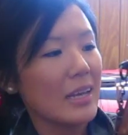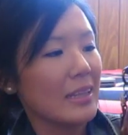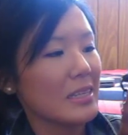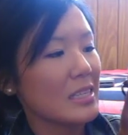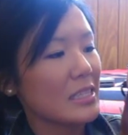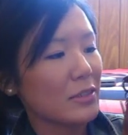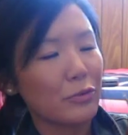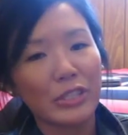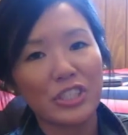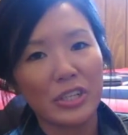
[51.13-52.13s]
This is
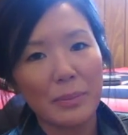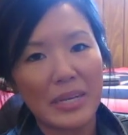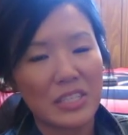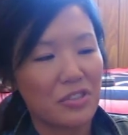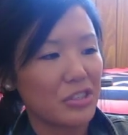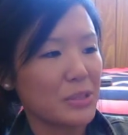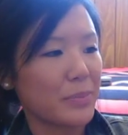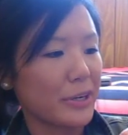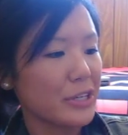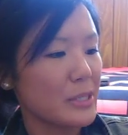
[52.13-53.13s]
originally my sister's
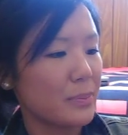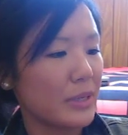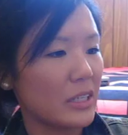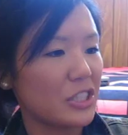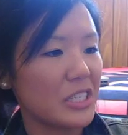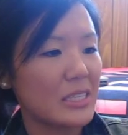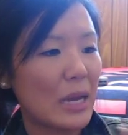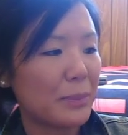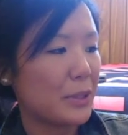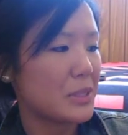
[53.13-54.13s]
purse, but she
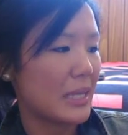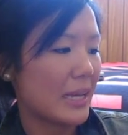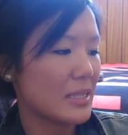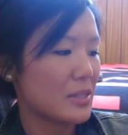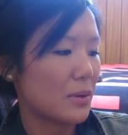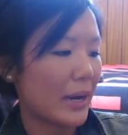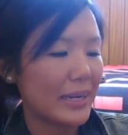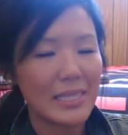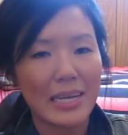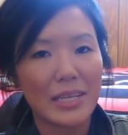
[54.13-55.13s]
stopped using it, so I
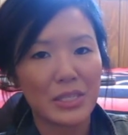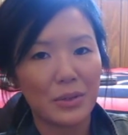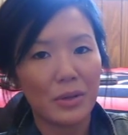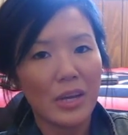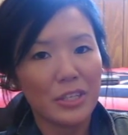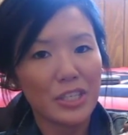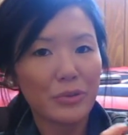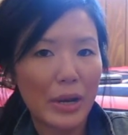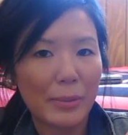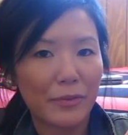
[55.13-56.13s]
decided to just
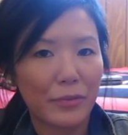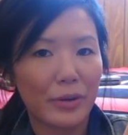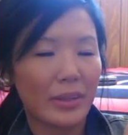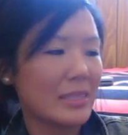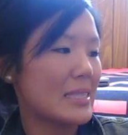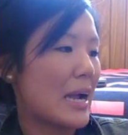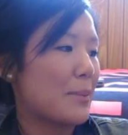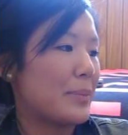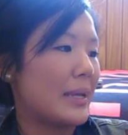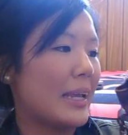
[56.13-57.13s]
grab it for the
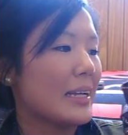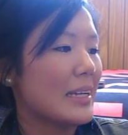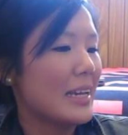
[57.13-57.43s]
time being.